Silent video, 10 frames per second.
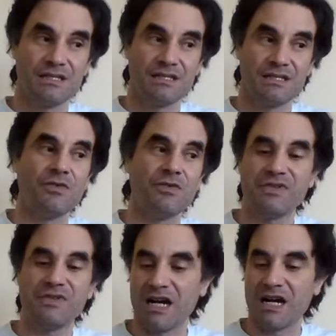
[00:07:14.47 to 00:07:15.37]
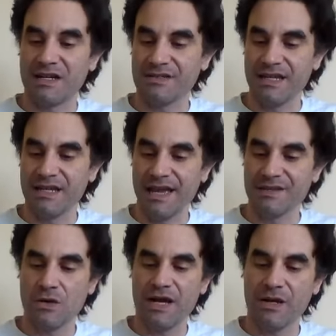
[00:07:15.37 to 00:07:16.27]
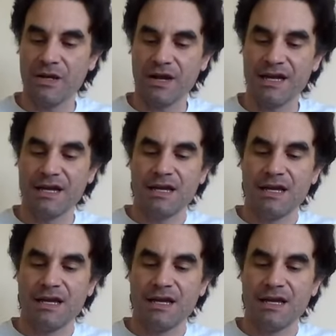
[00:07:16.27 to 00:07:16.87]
some of whom we'll talk about today. So anyway,